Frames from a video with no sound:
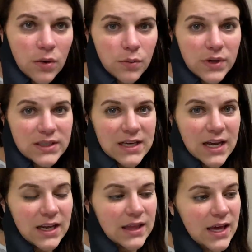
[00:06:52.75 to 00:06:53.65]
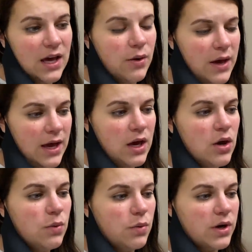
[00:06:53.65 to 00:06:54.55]
We decided that, okay,
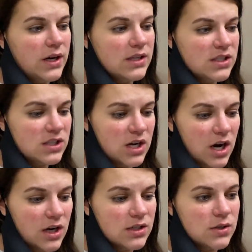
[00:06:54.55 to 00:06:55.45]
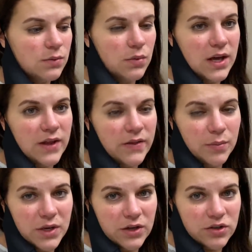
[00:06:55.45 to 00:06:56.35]
we're gonna start with the
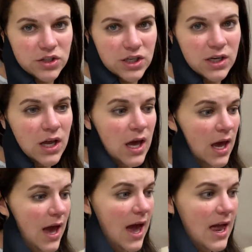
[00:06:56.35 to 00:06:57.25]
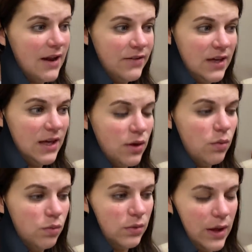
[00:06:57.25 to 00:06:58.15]
pediatrician. And if he,
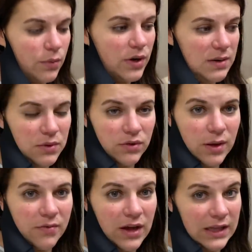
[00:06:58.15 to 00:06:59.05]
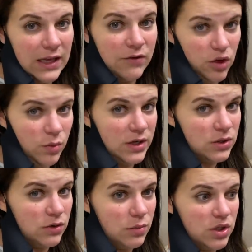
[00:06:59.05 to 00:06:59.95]
like, we're gonna be really upfront. Like, if you want us to
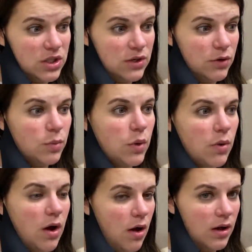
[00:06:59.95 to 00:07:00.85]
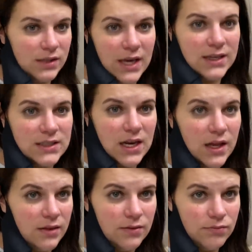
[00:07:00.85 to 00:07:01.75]
the emergency room, we want all tests
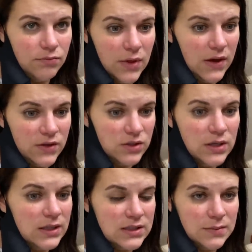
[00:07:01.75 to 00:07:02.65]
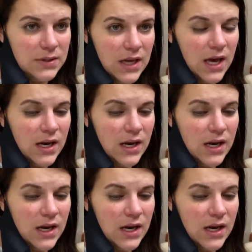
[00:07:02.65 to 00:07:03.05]
done that needs to be done.